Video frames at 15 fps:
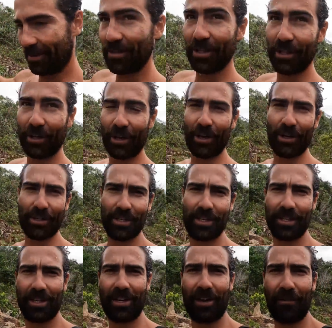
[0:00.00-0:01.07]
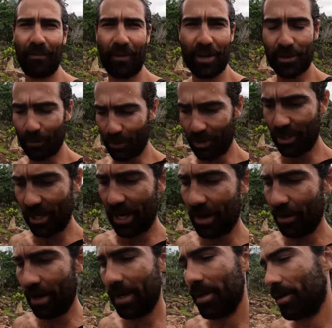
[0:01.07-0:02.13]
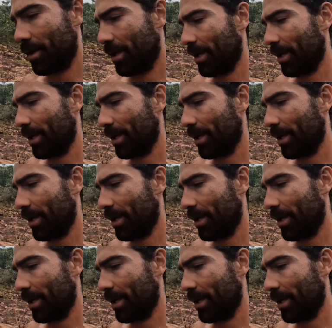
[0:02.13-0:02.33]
So the girls could have a freshwater shower.